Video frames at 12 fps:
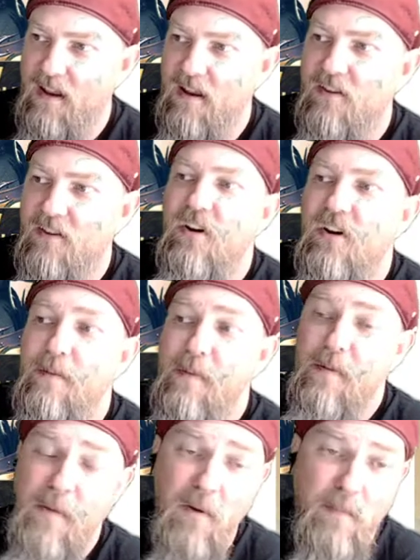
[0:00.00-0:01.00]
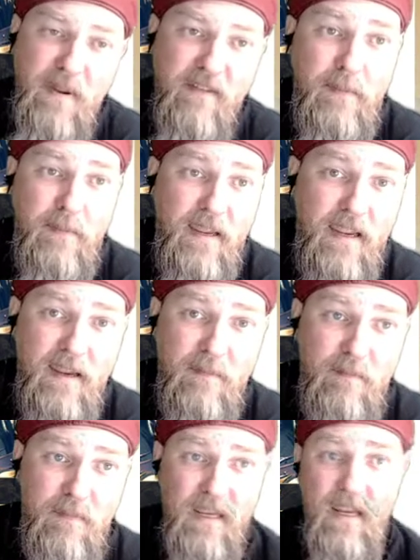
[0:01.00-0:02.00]
should MMO PvP
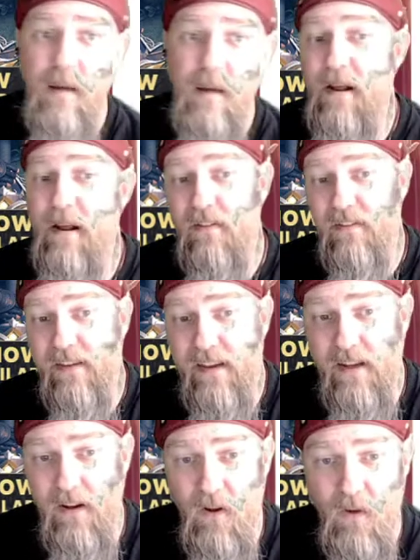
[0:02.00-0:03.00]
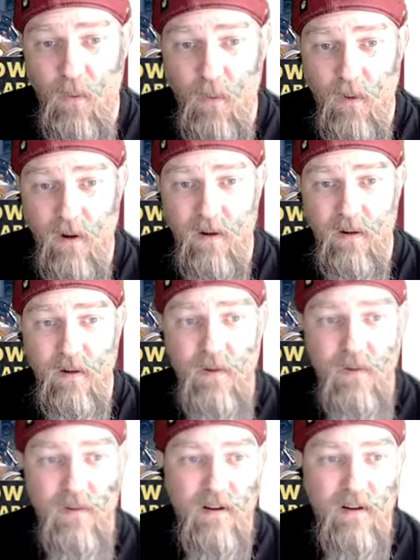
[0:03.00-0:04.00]
be about skill or loot?